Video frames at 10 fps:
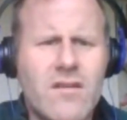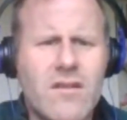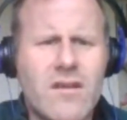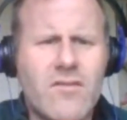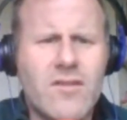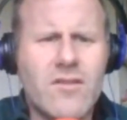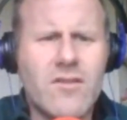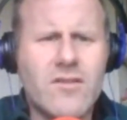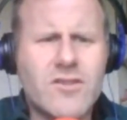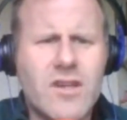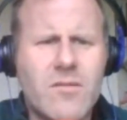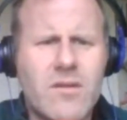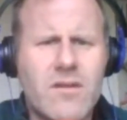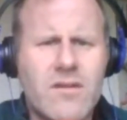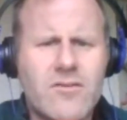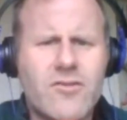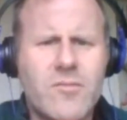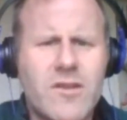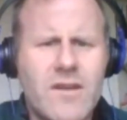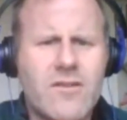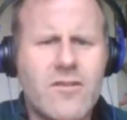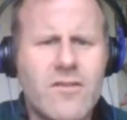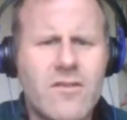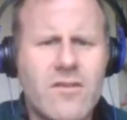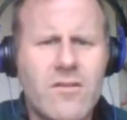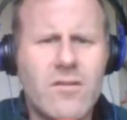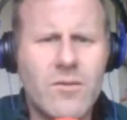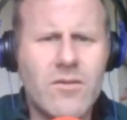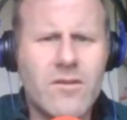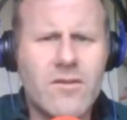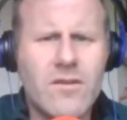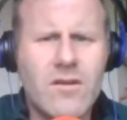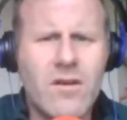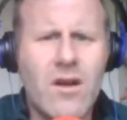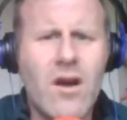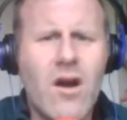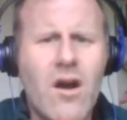into kind of a circular shape. He's trimming the edges. What are we going to do now?